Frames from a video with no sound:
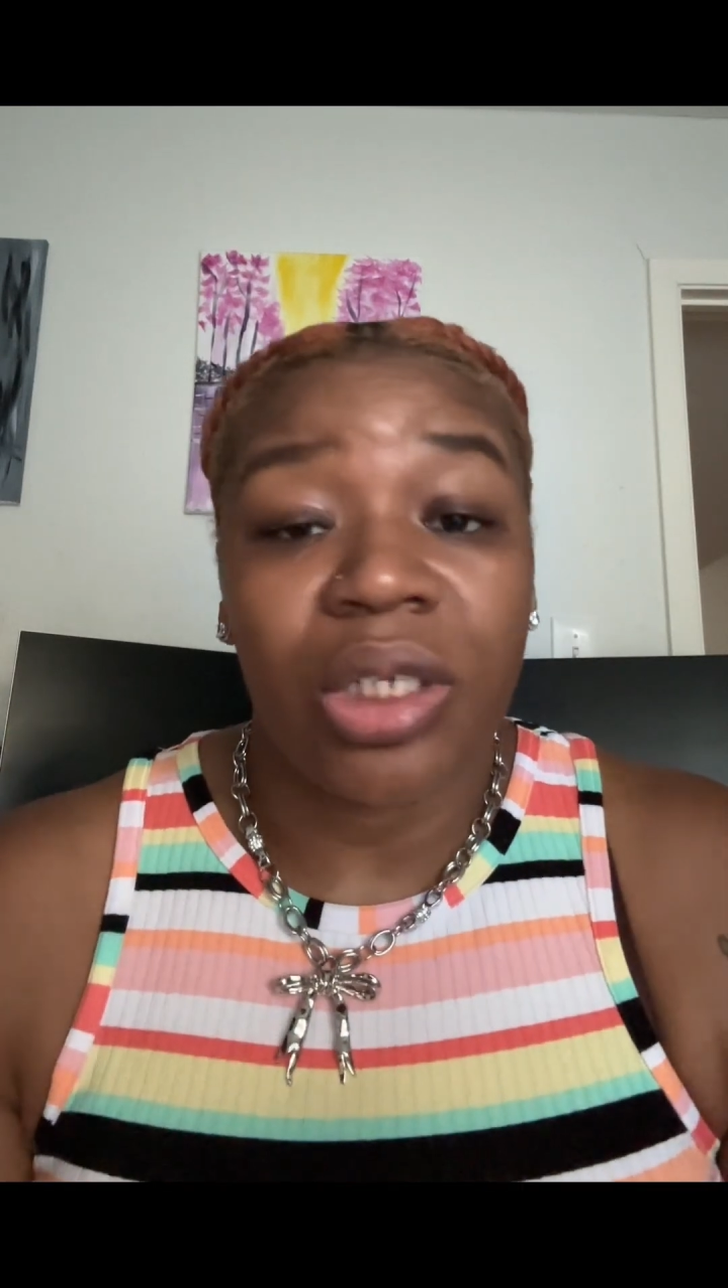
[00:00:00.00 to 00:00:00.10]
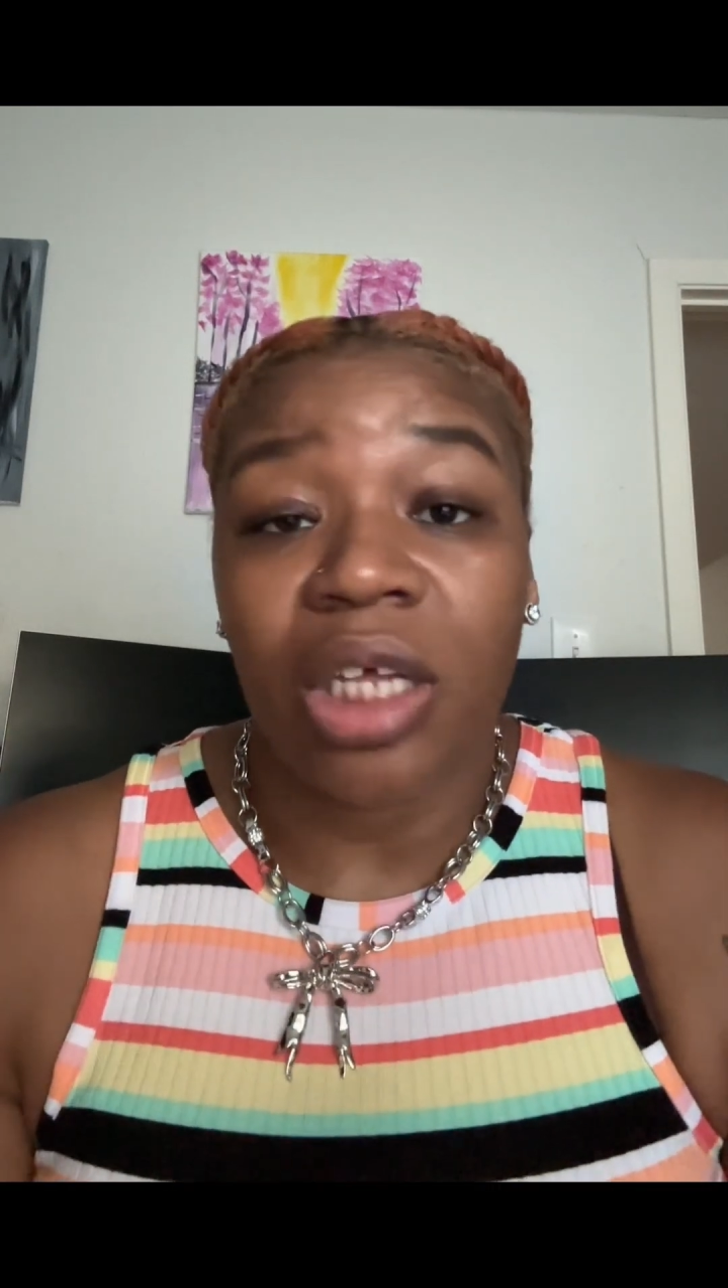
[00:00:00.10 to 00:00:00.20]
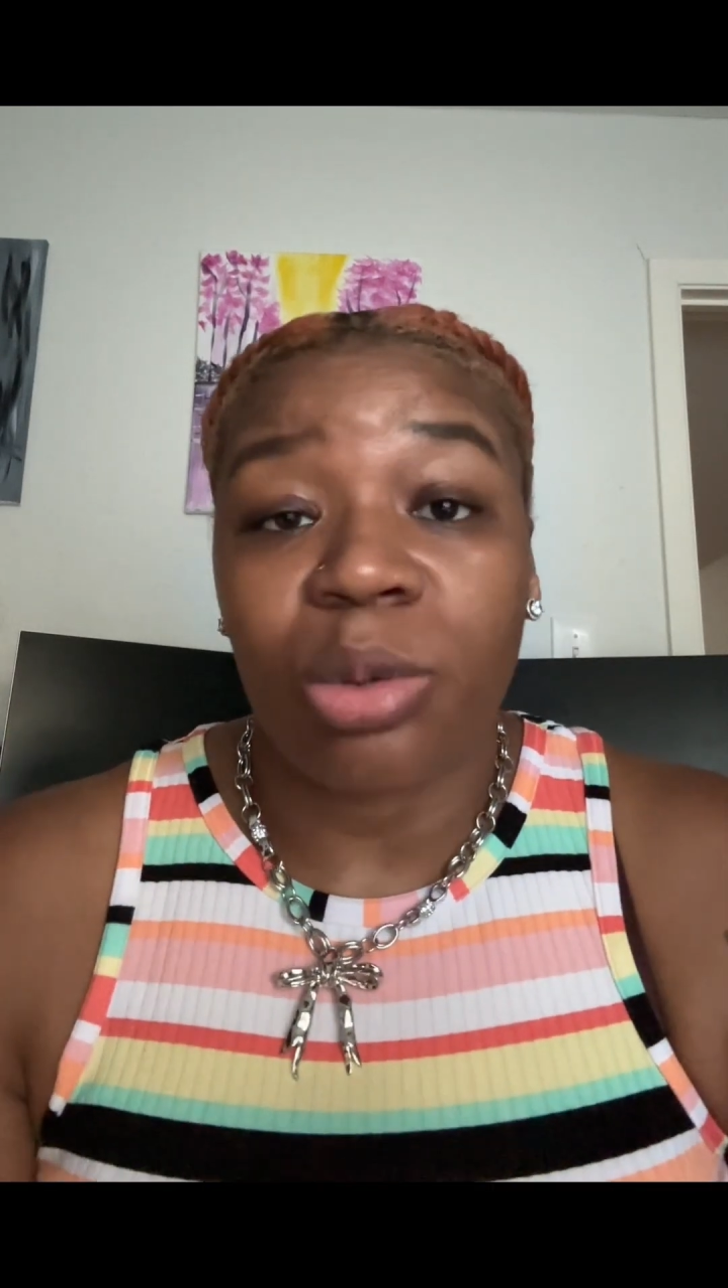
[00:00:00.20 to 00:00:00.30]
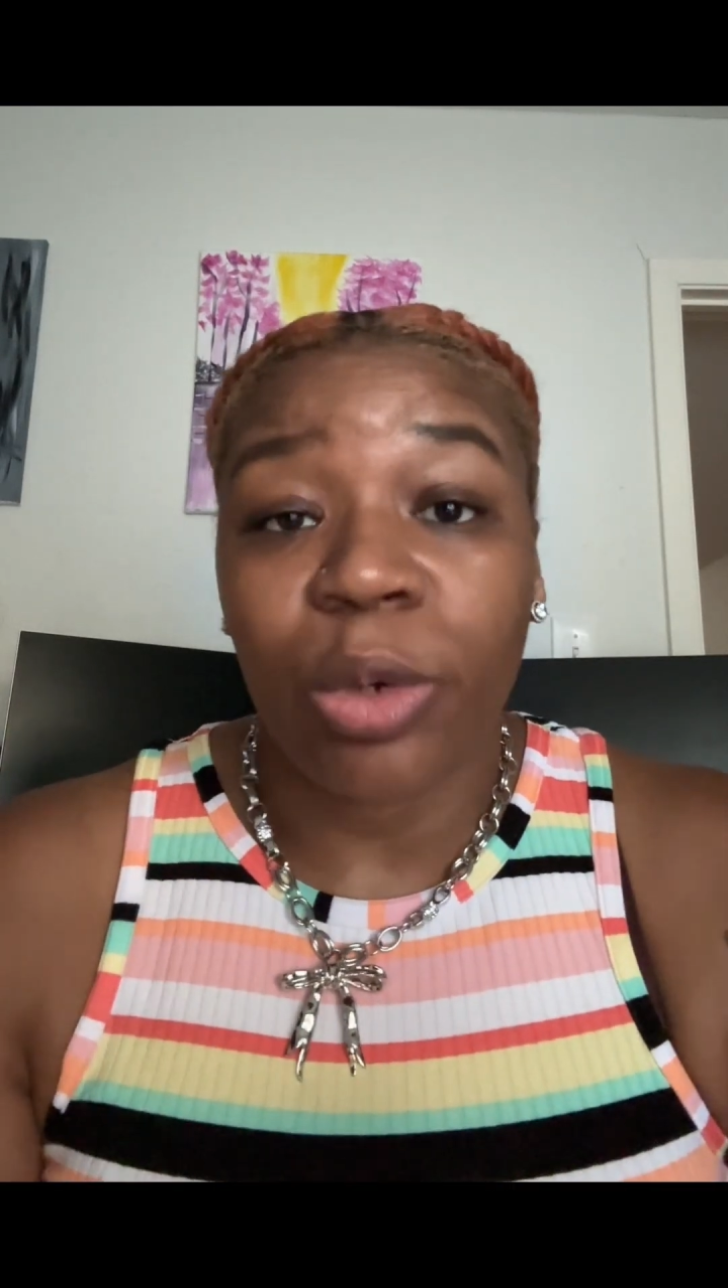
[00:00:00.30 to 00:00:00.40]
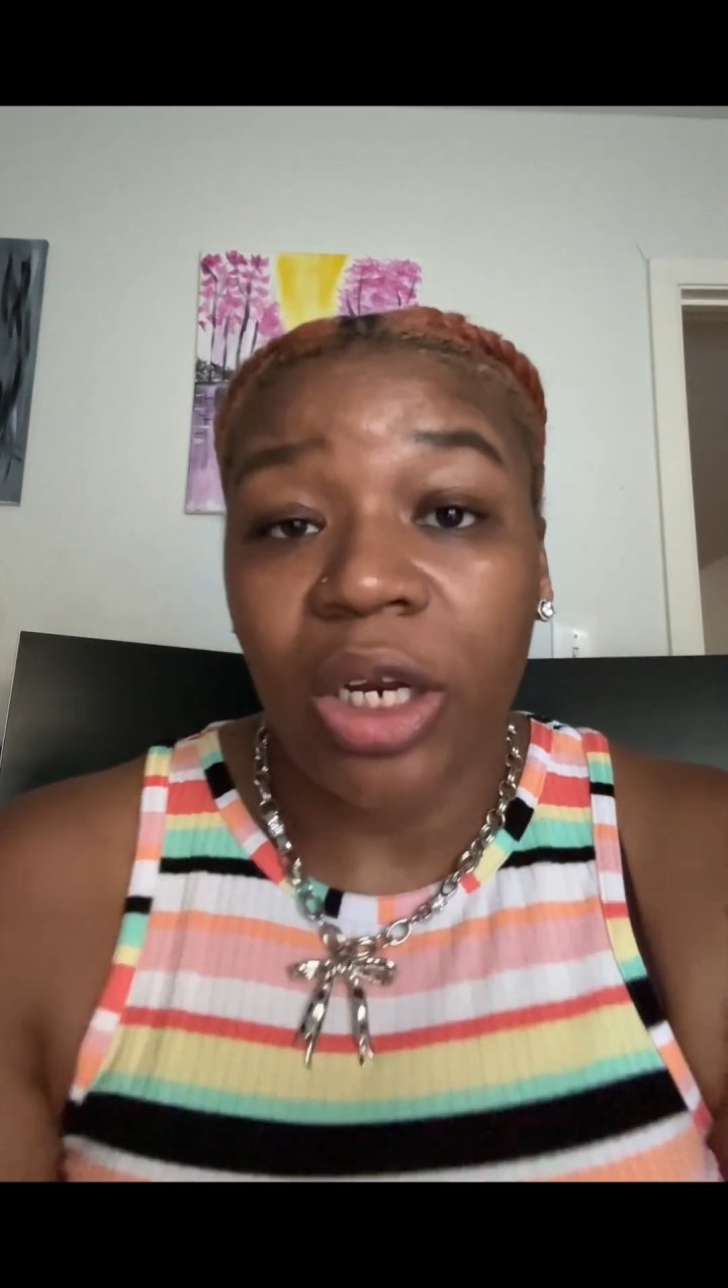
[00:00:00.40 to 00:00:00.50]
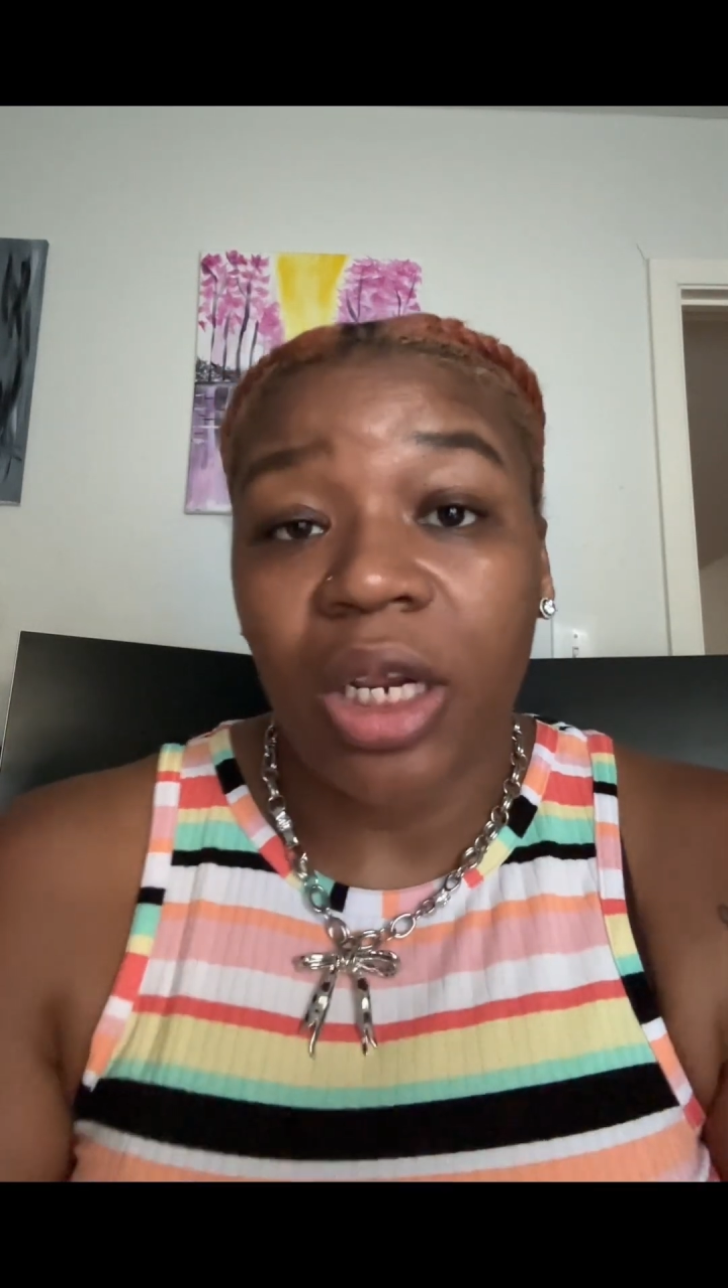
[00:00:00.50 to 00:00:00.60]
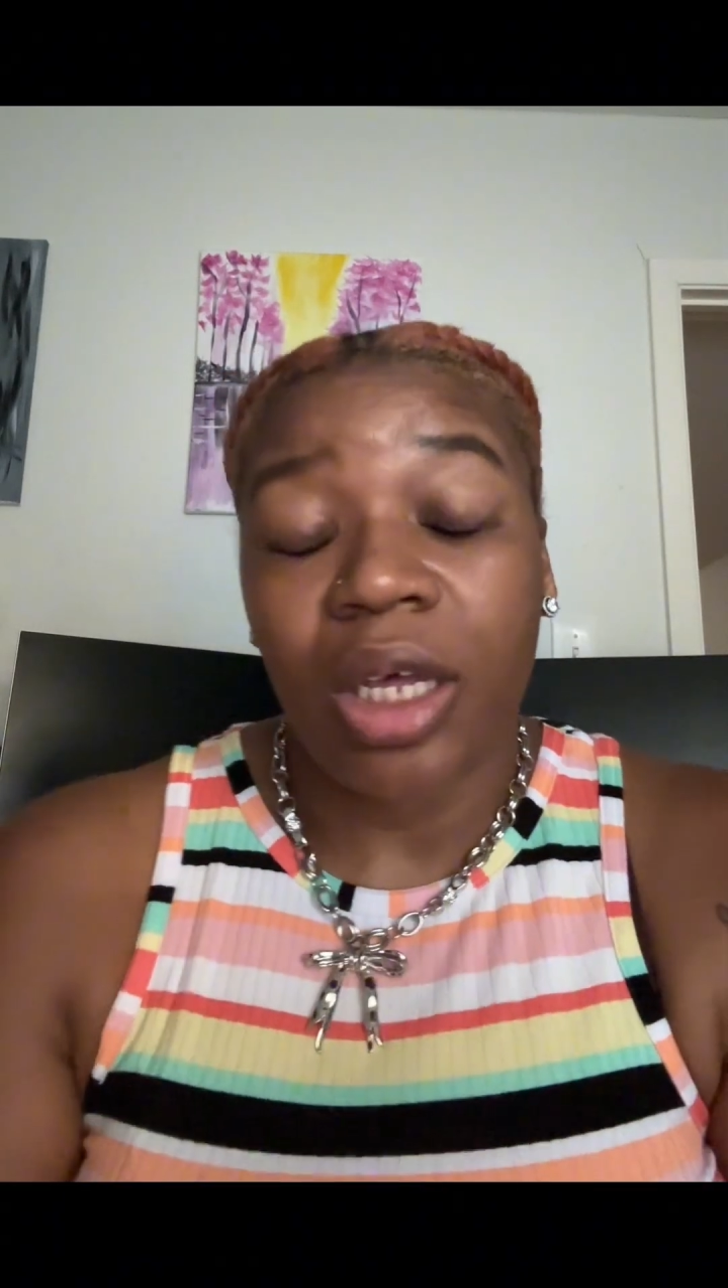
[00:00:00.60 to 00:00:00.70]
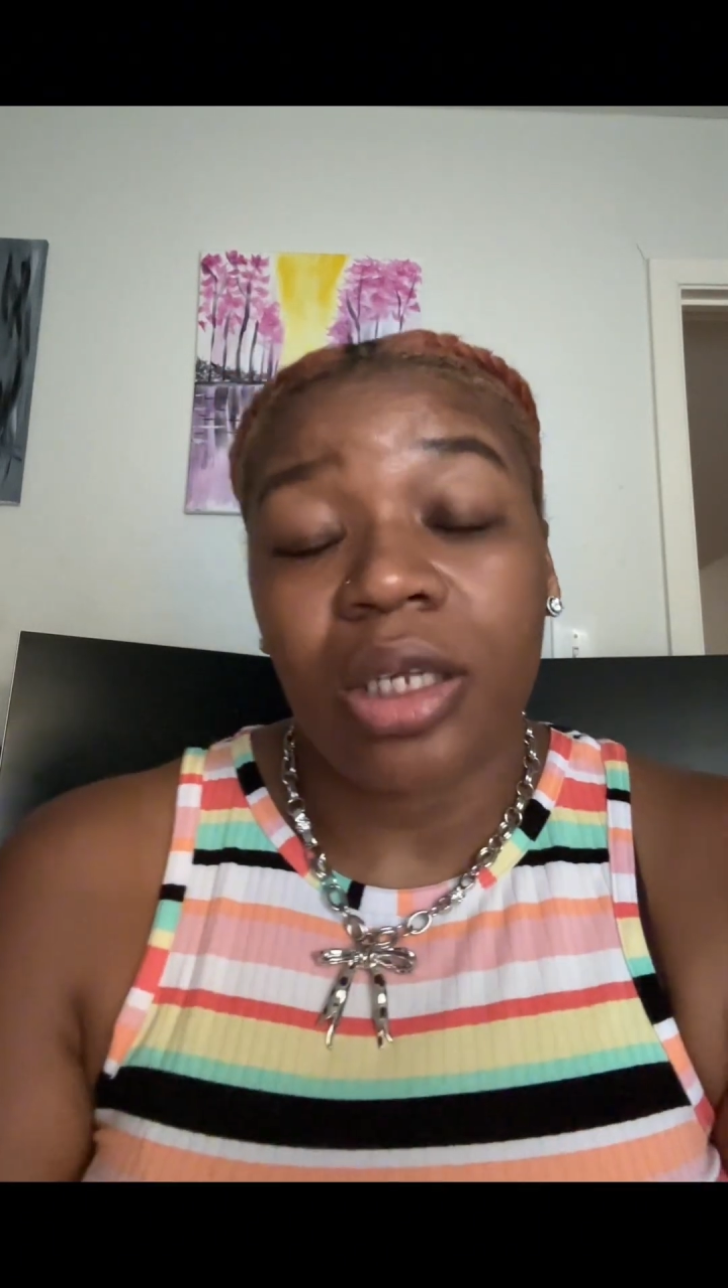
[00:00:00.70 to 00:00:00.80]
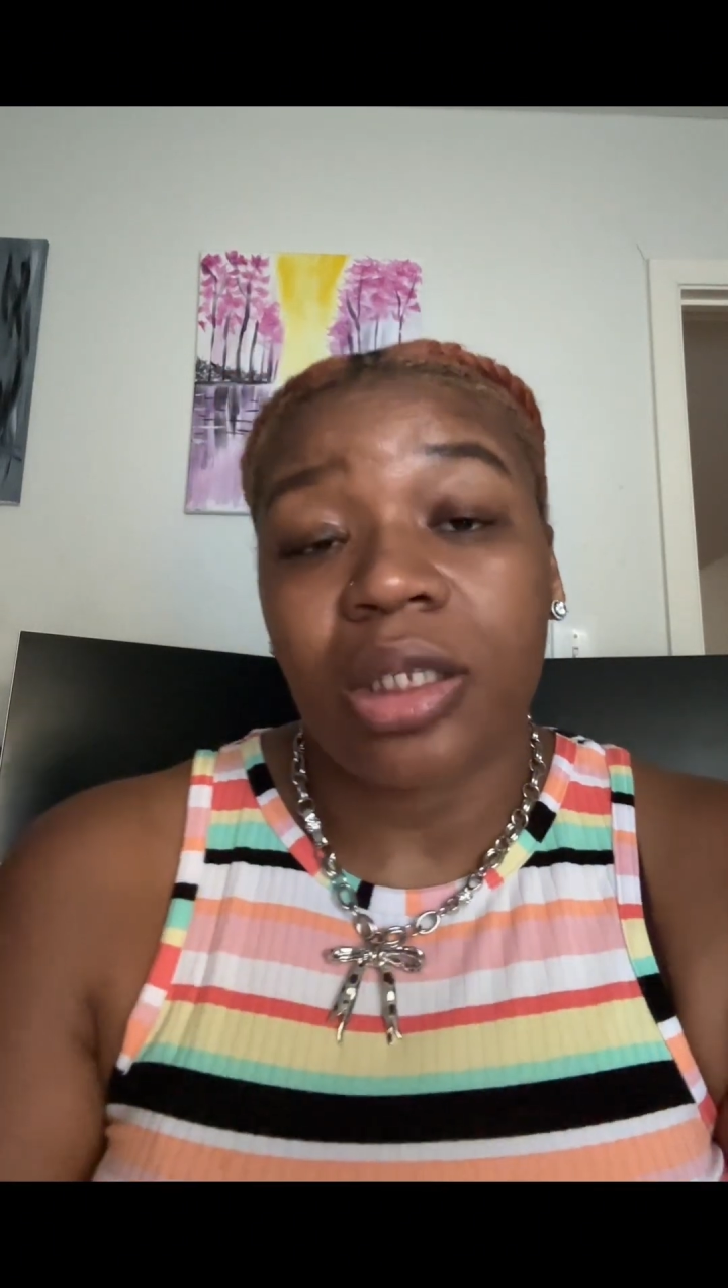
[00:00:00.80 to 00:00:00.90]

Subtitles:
That's what it is.